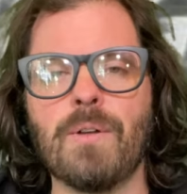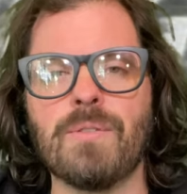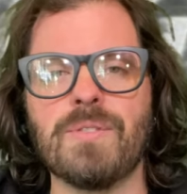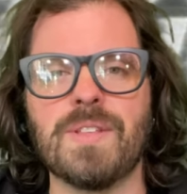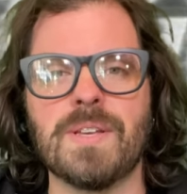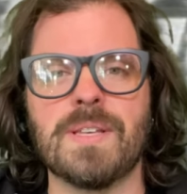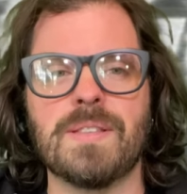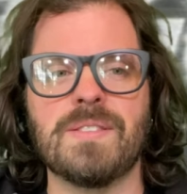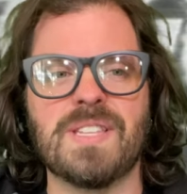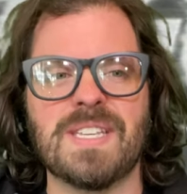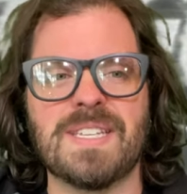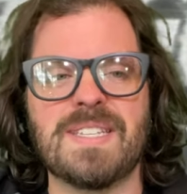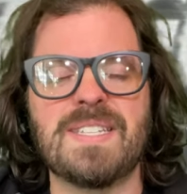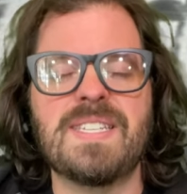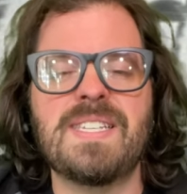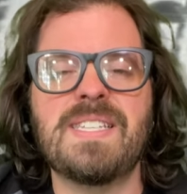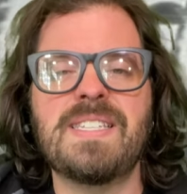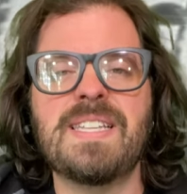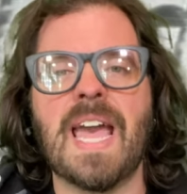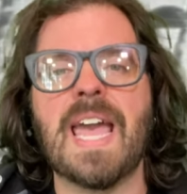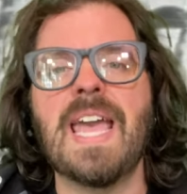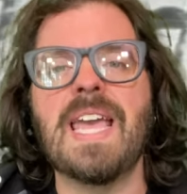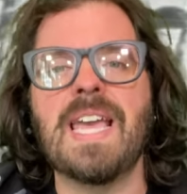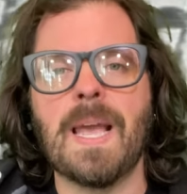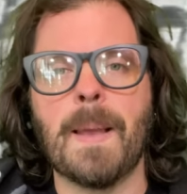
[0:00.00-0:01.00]
the
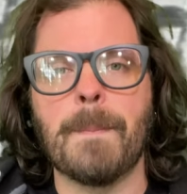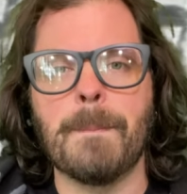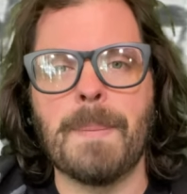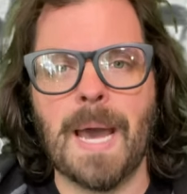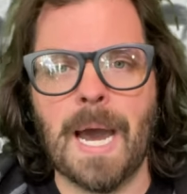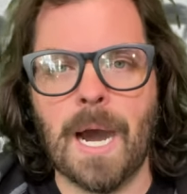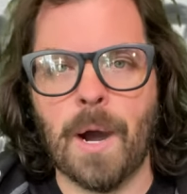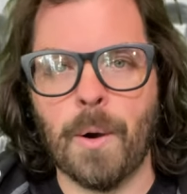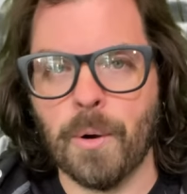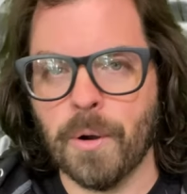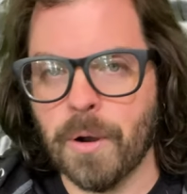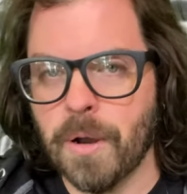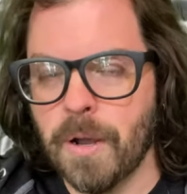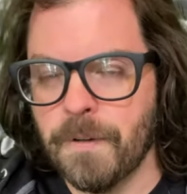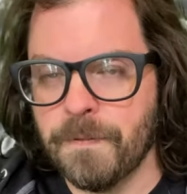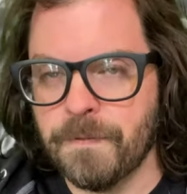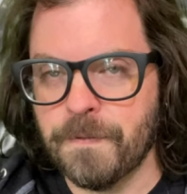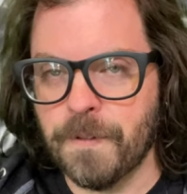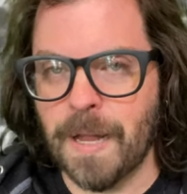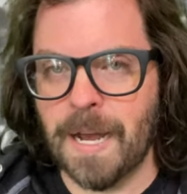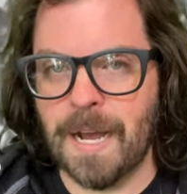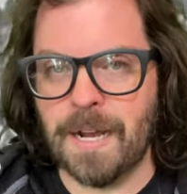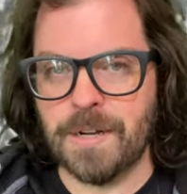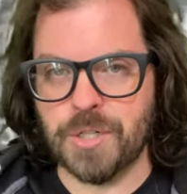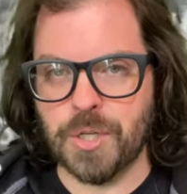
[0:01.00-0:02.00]
staying power of
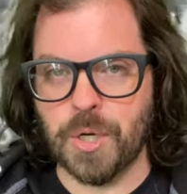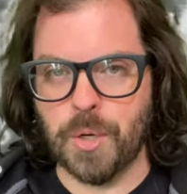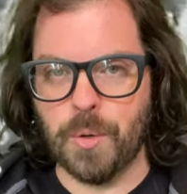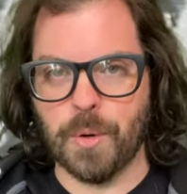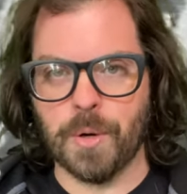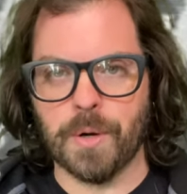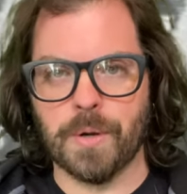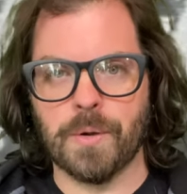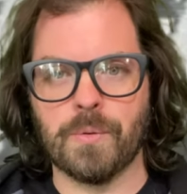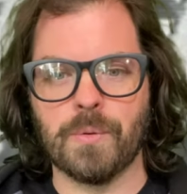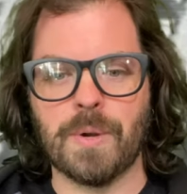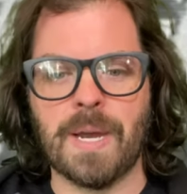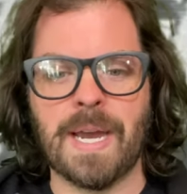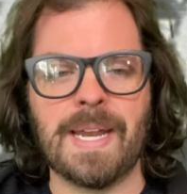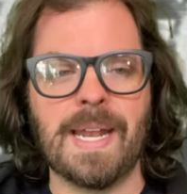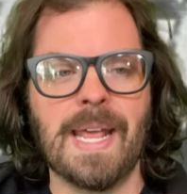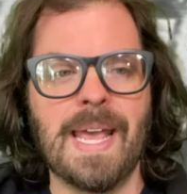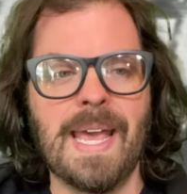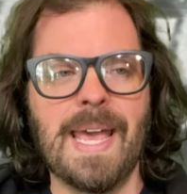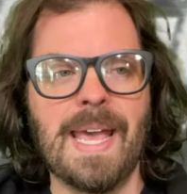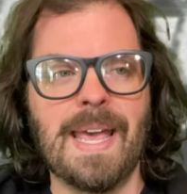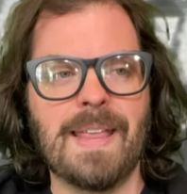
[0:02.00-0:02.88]
Flash Gordon, right?